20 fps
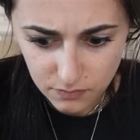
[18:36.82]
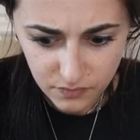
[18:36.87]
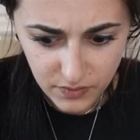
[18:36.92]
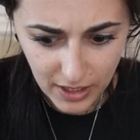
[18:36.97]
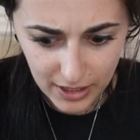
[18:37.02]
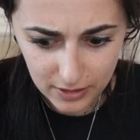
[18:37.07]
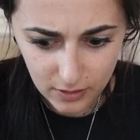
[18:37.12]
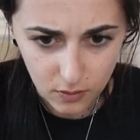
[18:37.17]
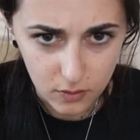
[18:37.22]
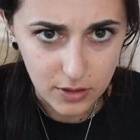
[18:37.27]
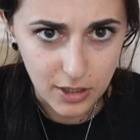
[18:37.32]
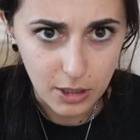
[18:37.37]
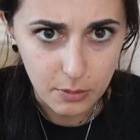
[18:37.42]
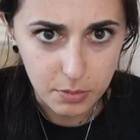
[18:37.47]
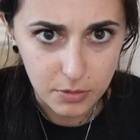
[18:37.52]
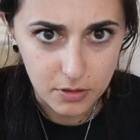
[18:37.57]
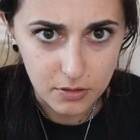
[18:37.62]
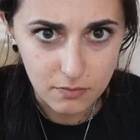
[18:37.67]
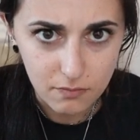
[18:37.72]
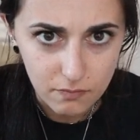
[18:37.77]
that code that I
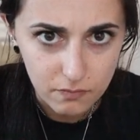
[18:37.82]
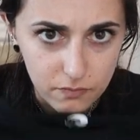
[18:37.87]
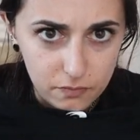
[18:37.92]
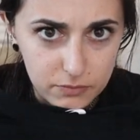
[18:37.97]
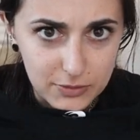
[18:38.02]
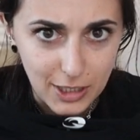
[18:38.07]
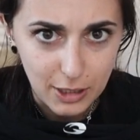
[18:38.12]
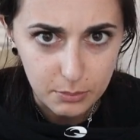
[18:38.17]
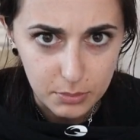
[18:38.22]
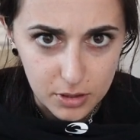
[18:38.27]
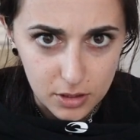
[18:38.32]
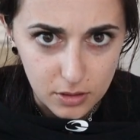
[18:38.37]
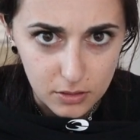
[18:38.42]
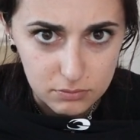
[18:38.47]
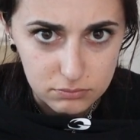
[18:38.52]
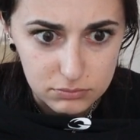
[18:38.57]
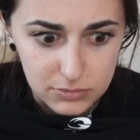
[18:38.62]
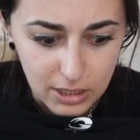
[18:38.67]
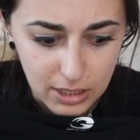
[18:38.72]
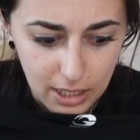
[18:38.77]
put down
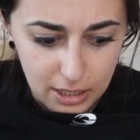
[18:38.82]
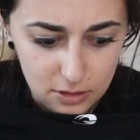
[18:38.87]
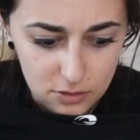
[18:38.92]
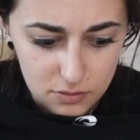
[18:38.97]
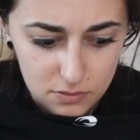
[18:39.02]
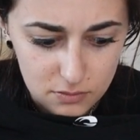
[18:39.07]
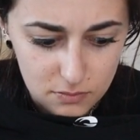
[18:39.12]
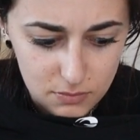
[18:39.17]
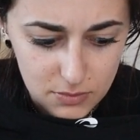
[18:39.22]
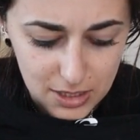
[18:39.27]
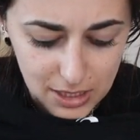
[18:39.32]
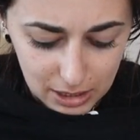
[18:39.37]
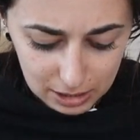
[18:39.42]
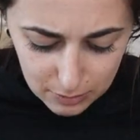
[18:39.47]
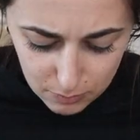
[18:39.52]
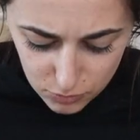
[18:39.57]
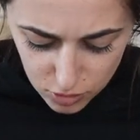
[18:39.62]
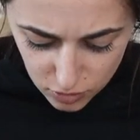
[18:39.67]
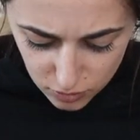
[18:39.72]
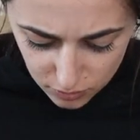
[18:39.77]
below that I used to get
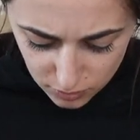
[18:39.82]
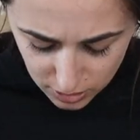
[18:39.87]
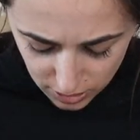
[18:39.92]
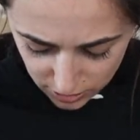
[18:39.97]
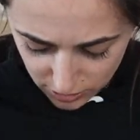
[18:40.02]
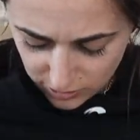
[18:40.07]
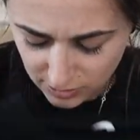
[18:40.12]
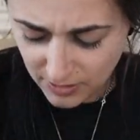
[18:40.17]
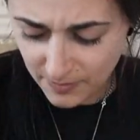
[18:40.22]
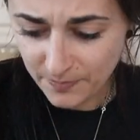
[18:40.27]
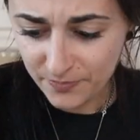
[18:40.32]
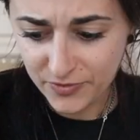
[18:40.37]
them too, because